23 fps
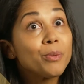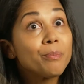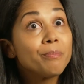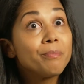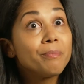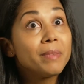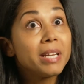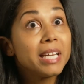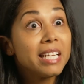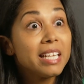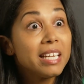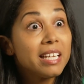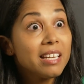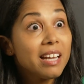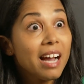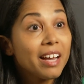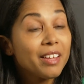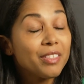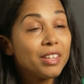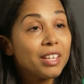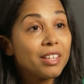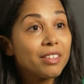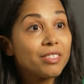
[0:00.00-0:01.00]
me,
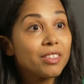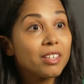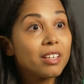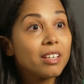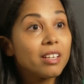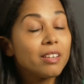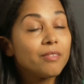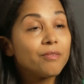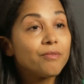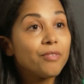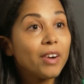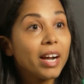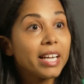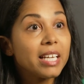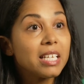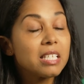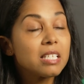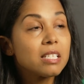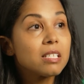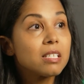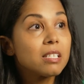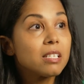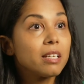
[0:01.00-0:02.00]
I think the
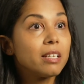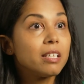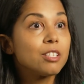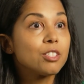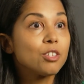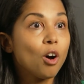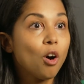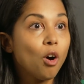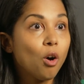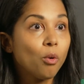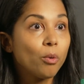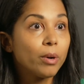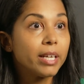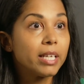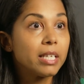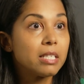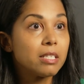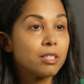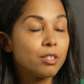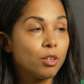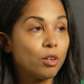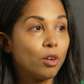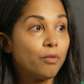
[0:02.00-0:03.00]
advice is
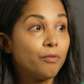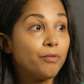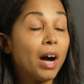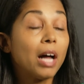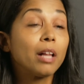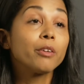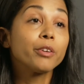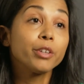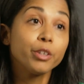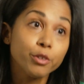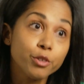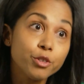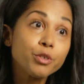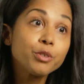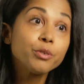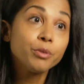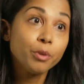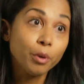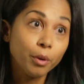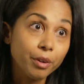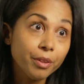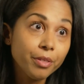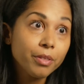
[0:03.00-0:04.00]
always, you know, follow your true
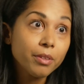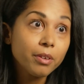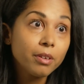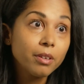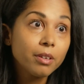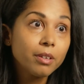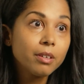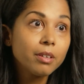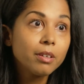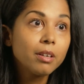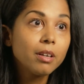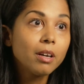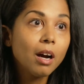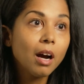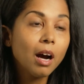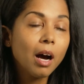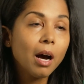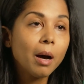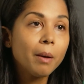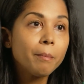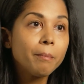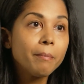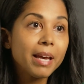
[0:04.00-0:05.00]
north.
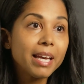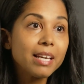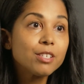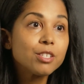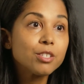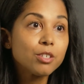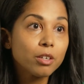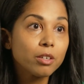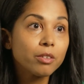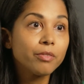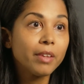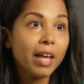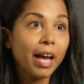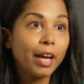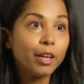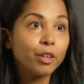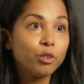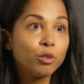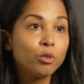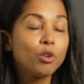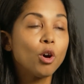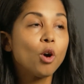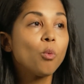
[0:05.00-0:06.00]
Uh, make certain that
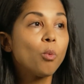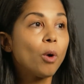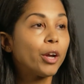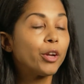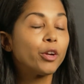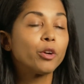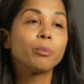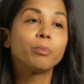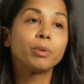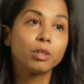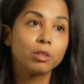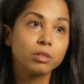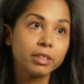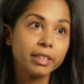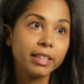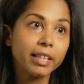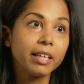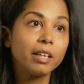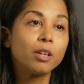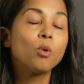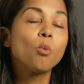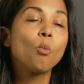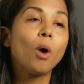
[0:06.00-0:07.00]
you know what you're
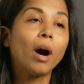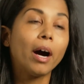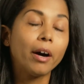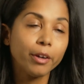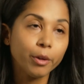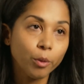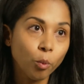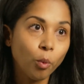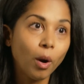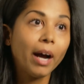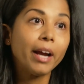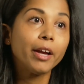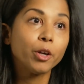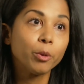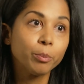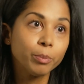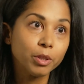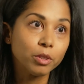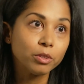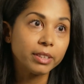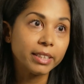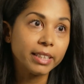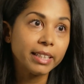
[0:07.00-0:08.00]
building, why, why you're
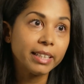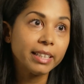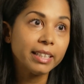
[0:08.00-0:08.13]
building